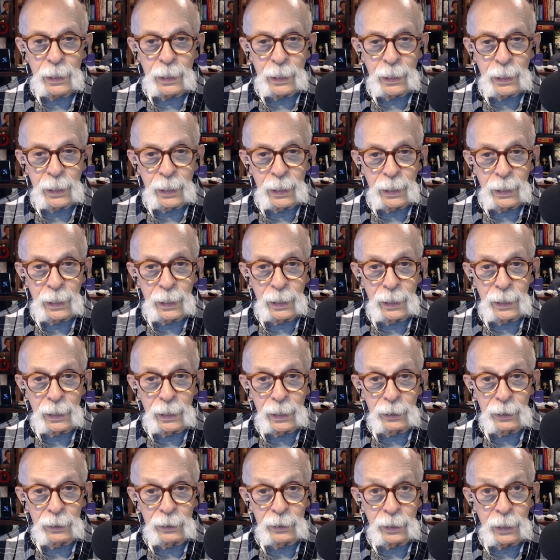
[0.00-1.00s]

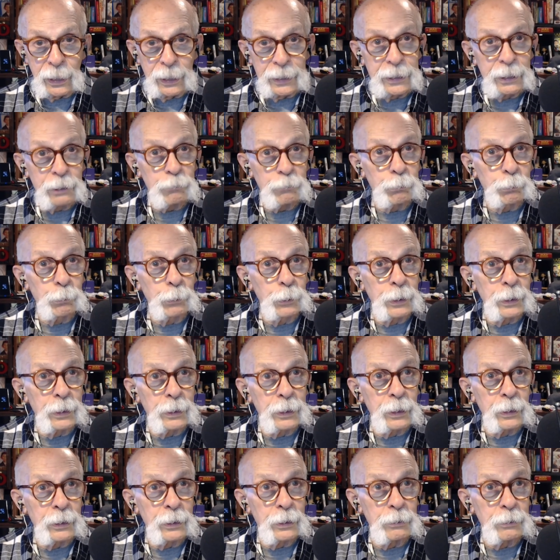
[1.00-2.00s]
And I guess we're
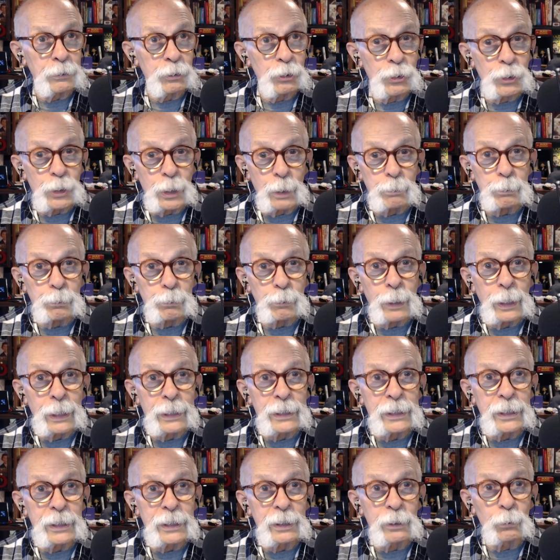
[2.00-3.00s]
going to jump
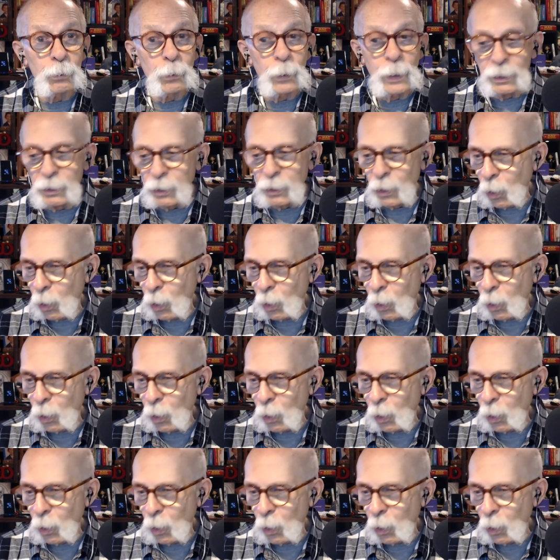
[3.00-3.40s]
right in with,